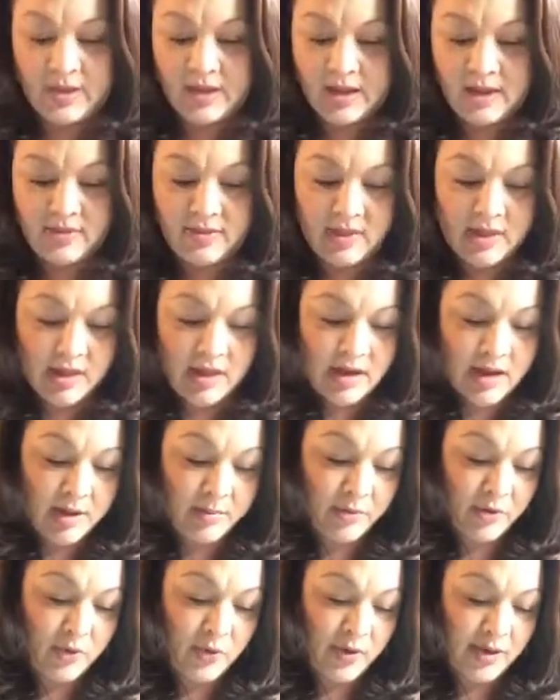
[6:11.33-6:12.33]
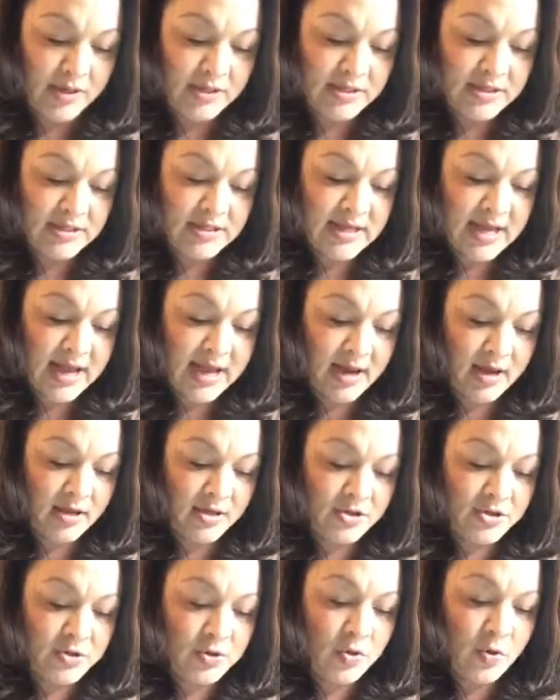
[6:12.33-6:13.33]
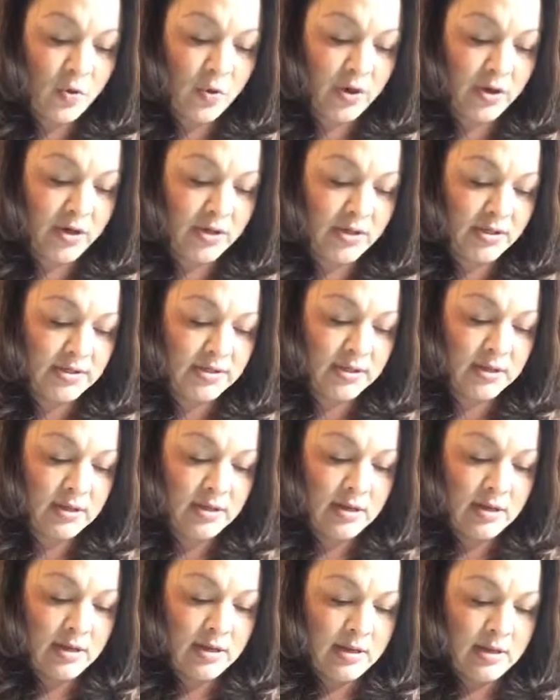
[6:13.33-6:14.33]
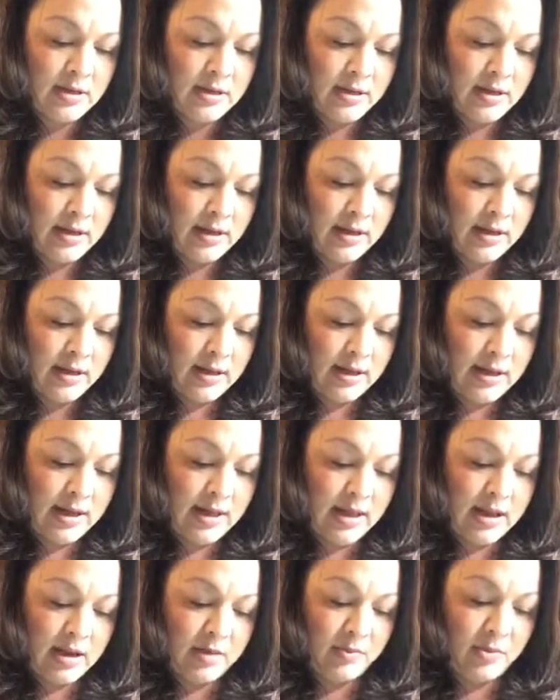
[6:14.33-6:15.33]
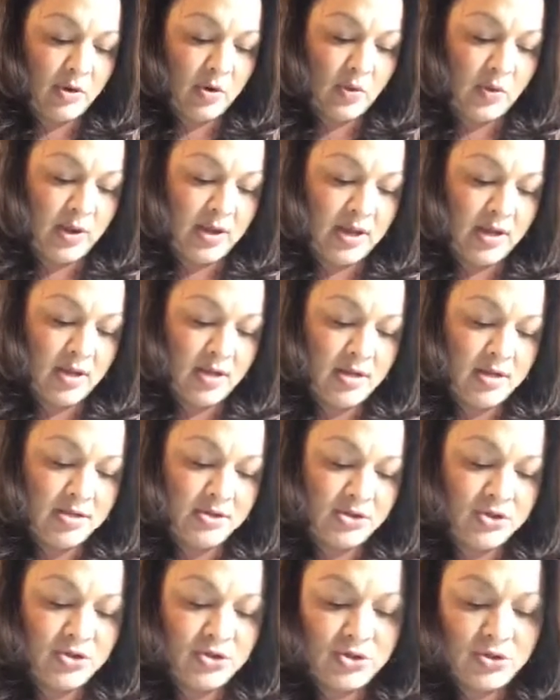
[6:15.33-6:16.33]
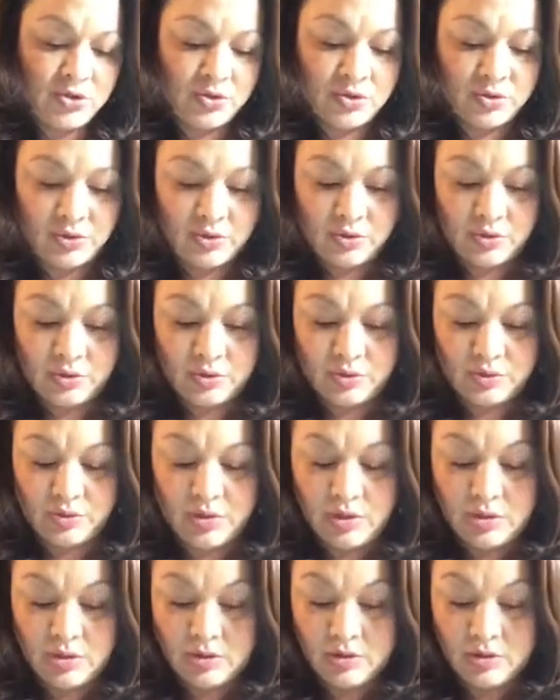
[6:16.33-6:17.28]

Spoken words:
And then I'm going to take 2 corners and I'm going to